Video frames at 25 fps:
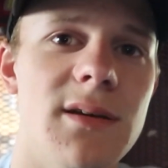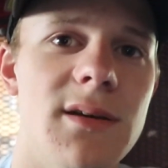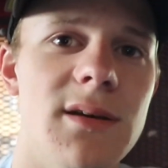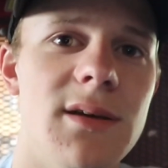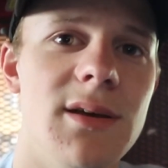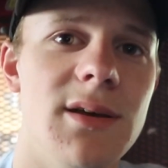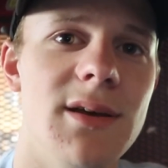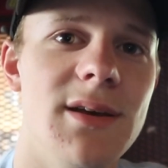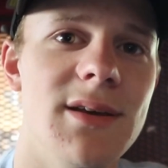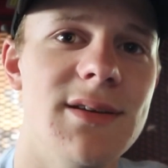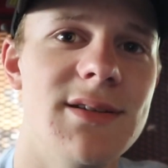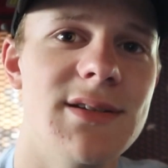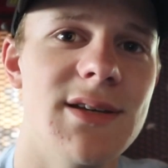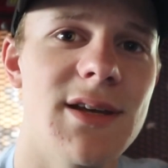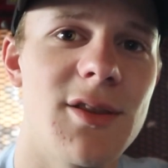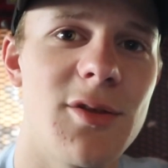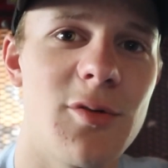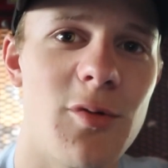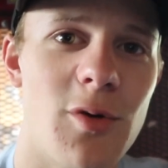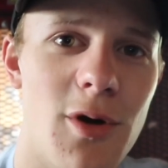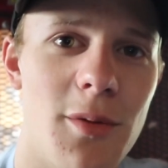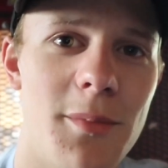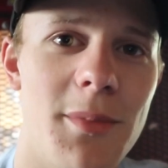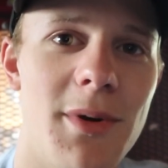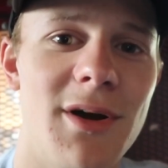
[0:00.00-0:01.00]
he said the
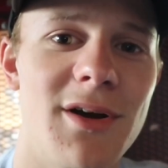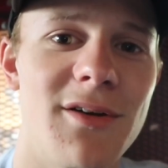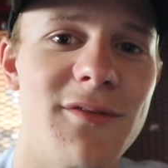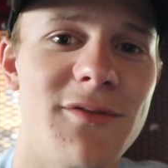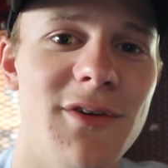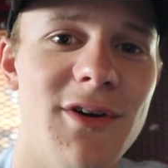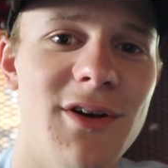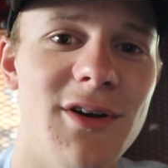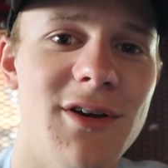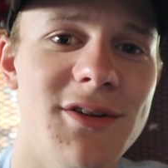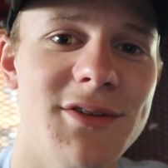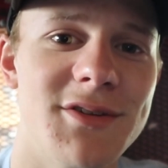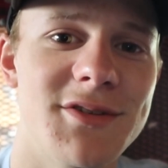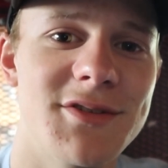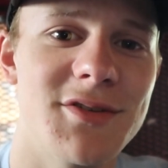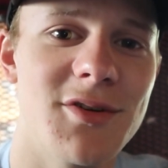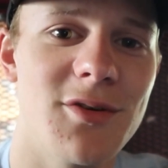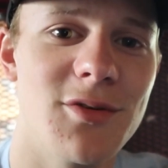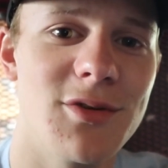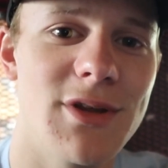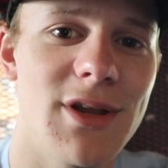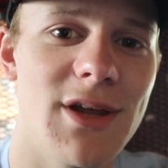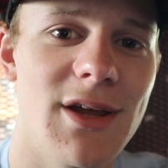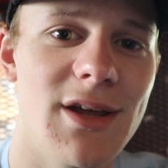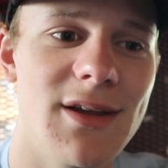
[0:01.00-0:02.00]
throwout bearing failed,
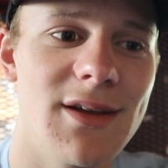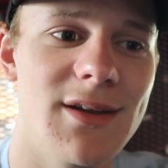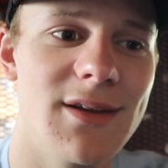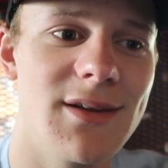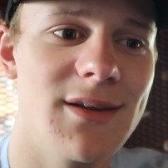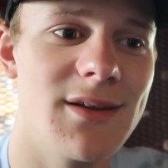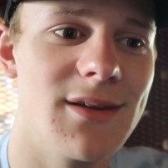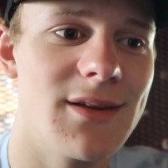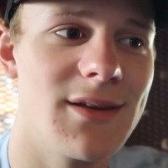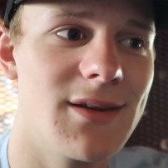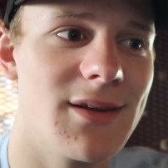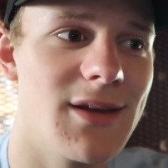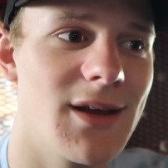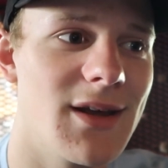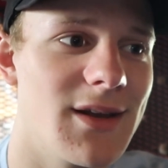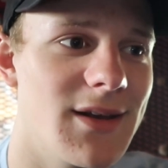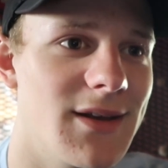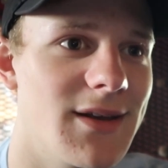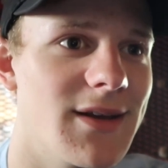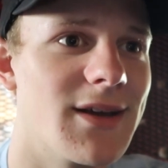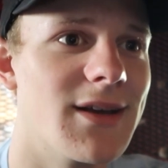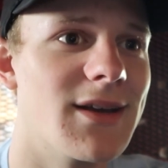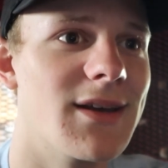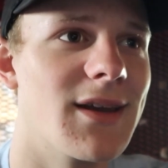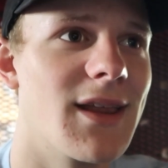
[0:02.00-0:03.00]
so then they had to
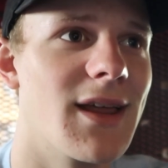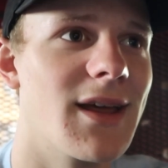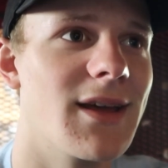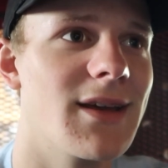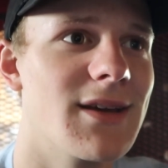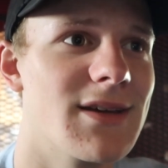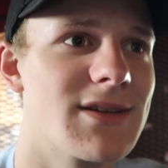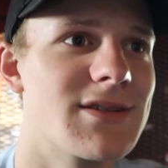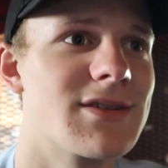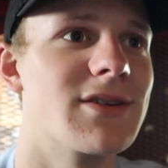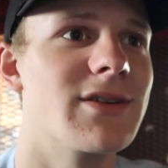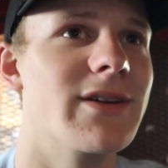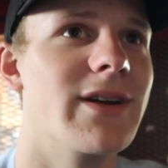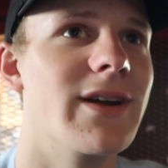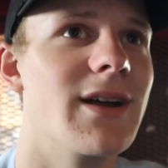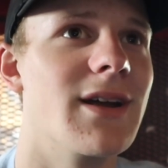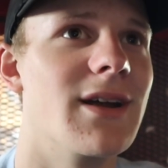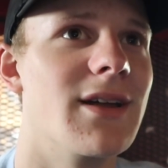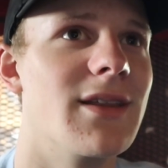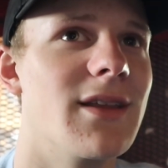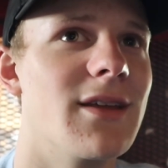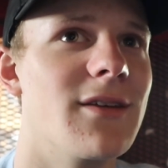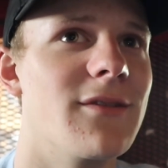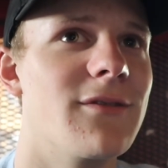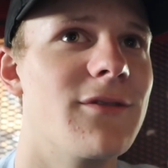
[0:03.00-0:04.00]
dig into that yesterday
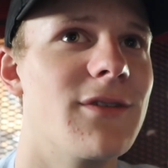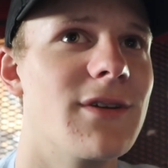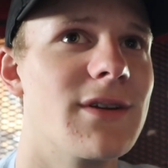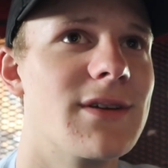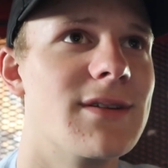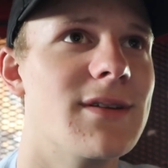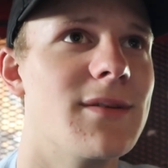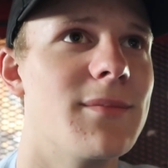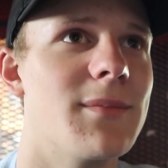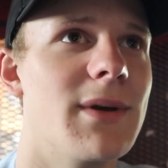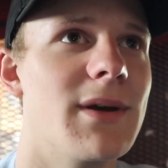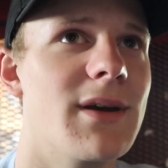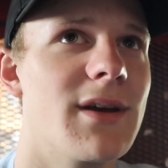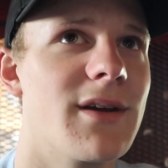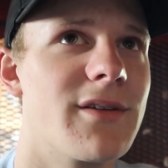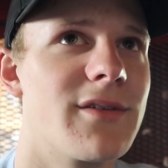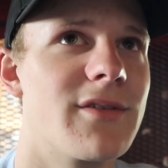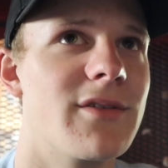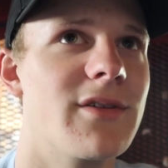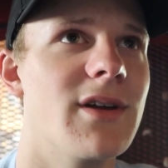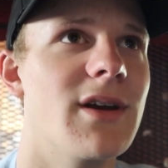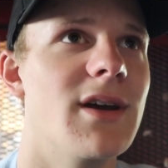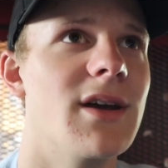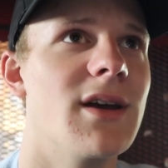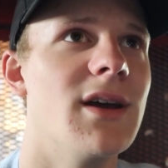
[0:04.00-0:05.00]
and they fixed it by
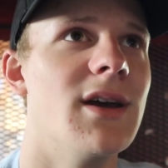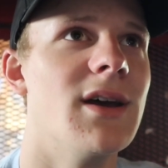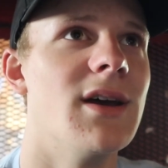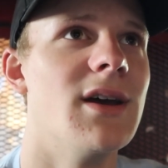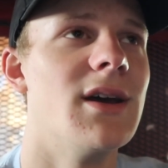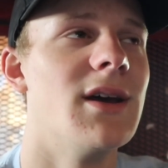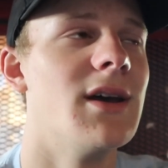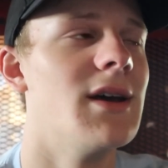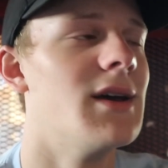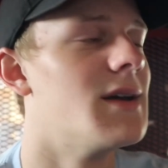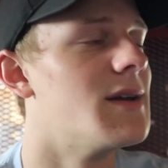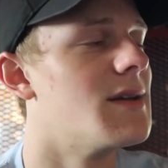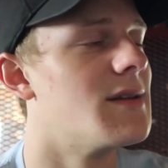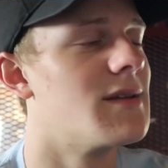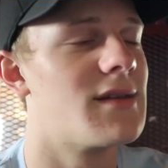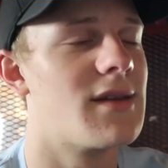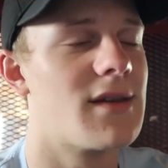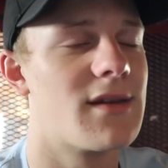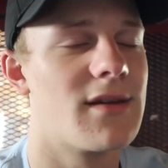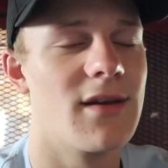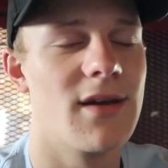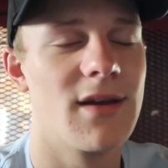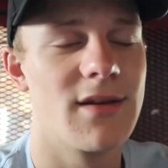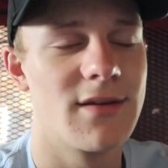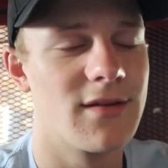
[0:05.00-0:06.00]
yesterday.
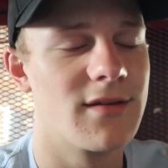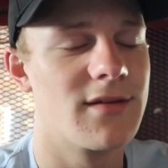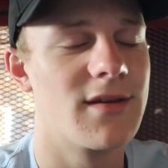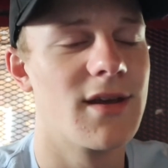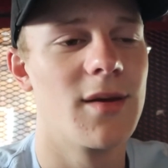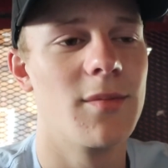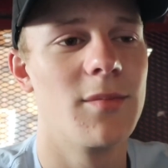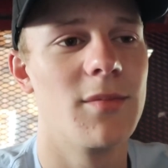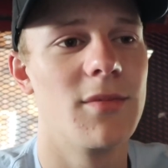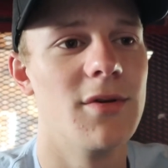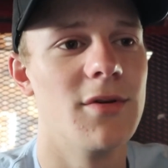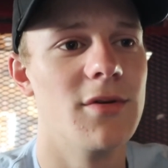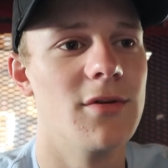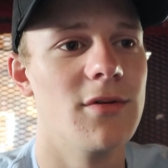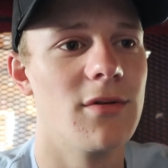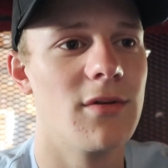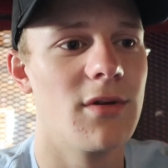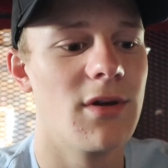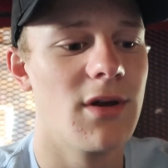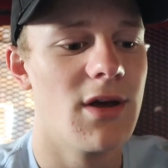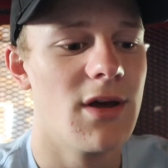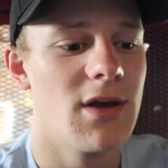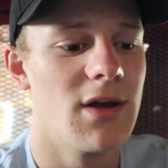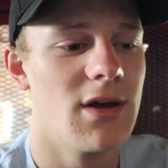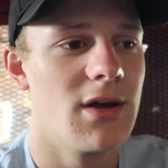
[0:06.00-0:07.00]
Still has the same
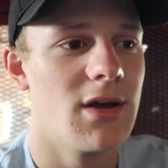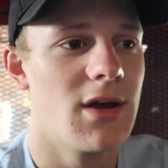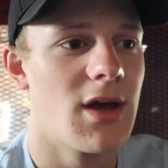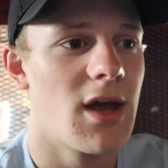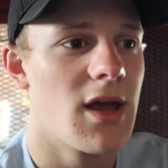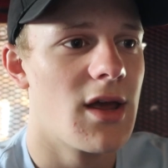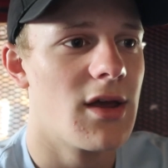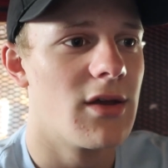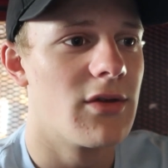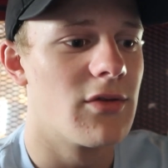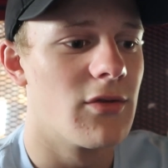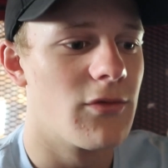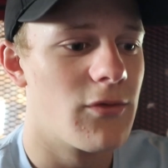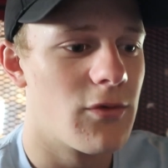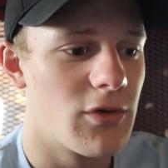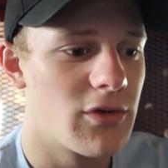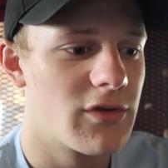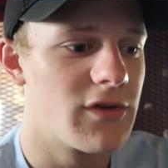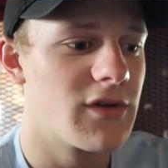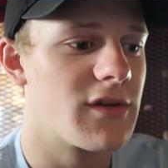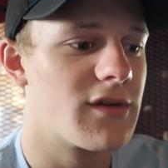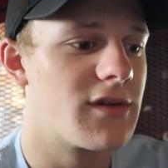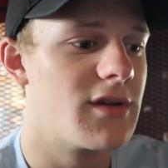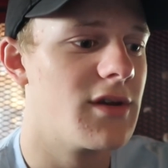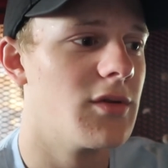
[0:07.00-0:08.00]
tune. It's a
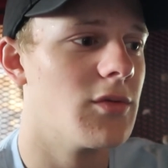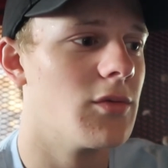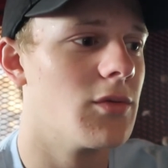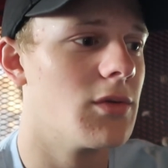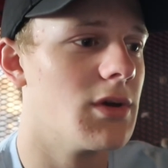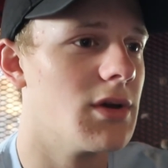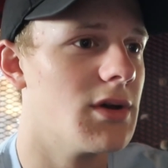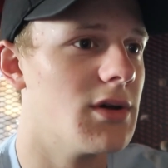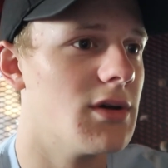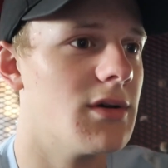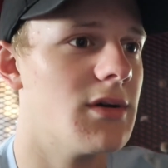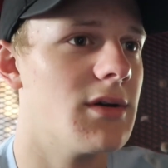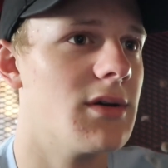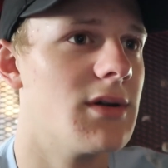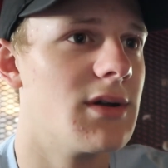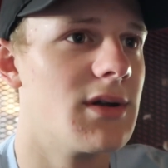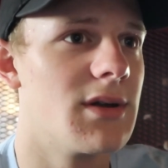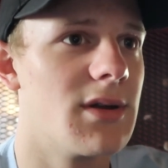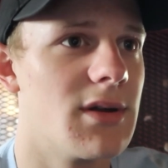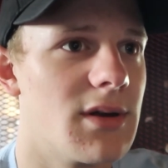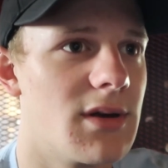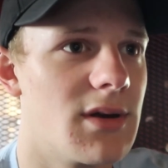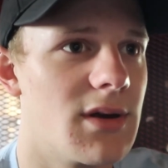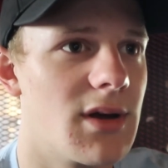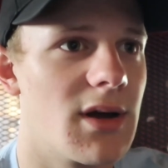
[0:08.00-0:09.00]
416 wheel
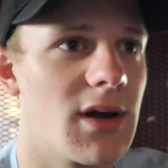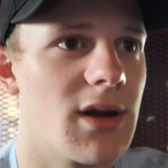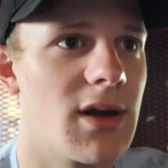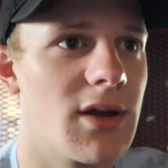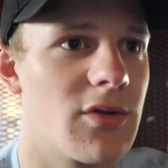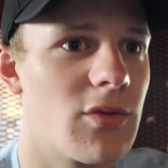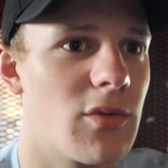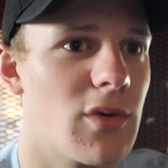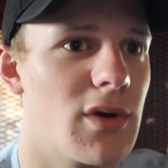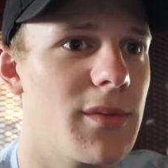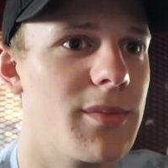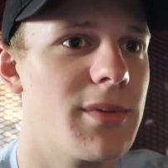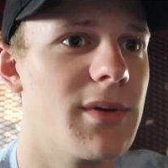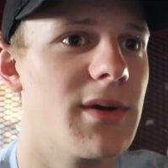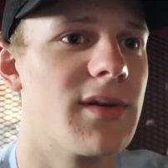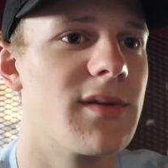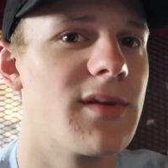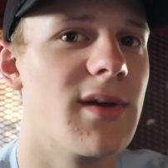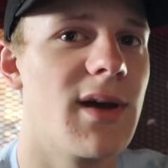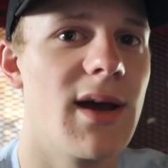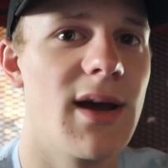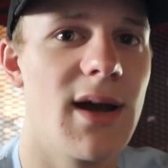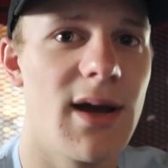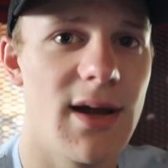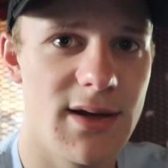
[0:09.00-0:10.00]
at 20
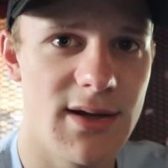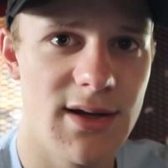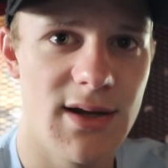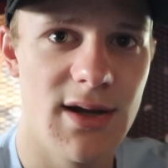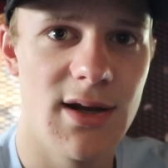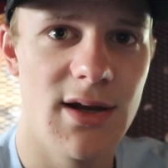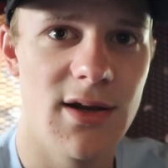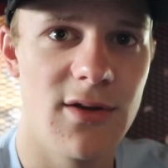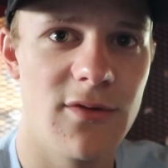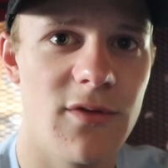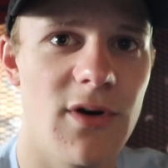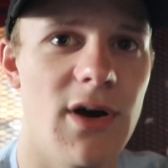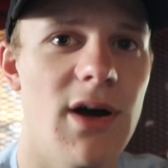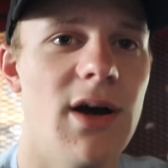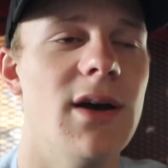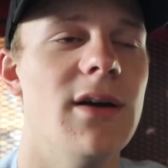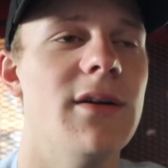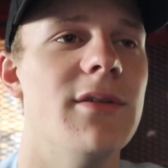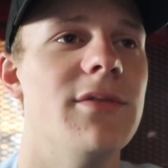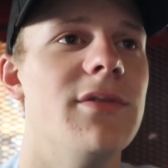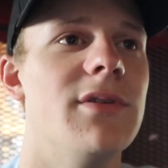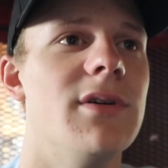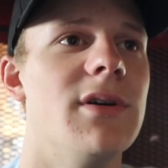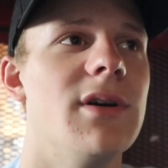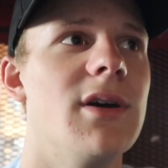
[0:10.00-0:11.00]
PSI on
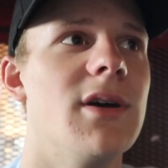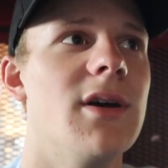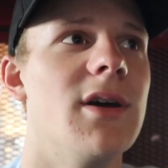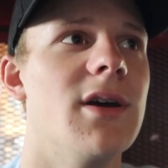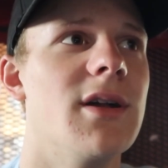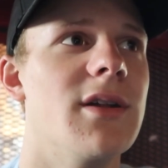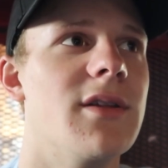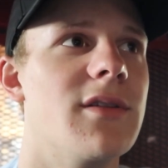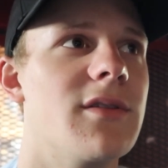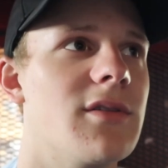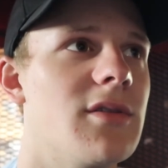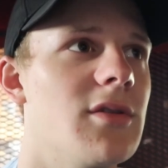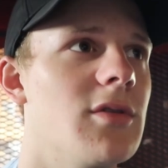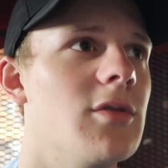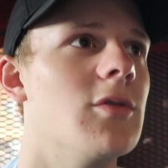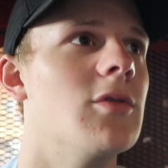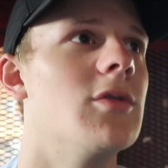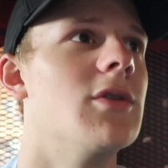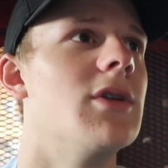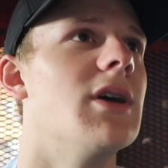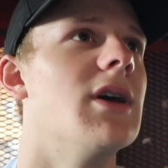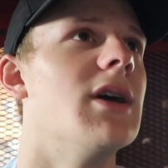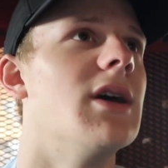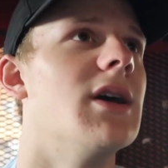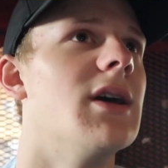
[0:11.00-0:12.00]
E85. It's
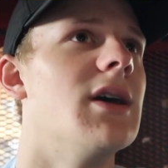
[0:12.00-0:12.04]
tuned.